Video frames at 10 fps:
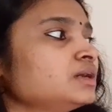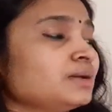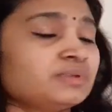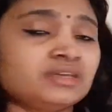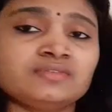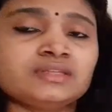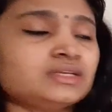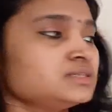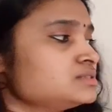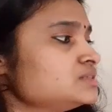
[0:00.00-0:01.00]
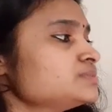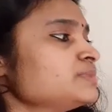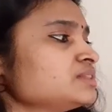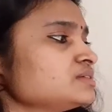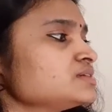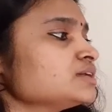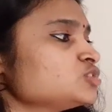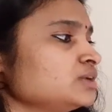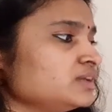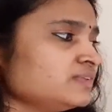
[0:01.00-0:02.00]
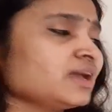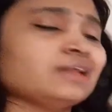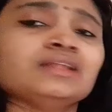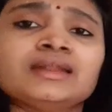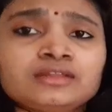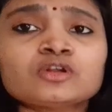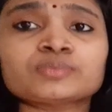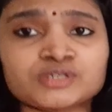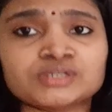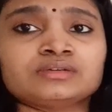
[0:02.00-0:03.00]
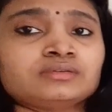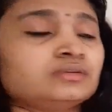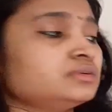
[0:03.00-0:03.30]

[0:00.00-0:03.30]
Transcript: I'm giving that is these methods are actually giving an, another option.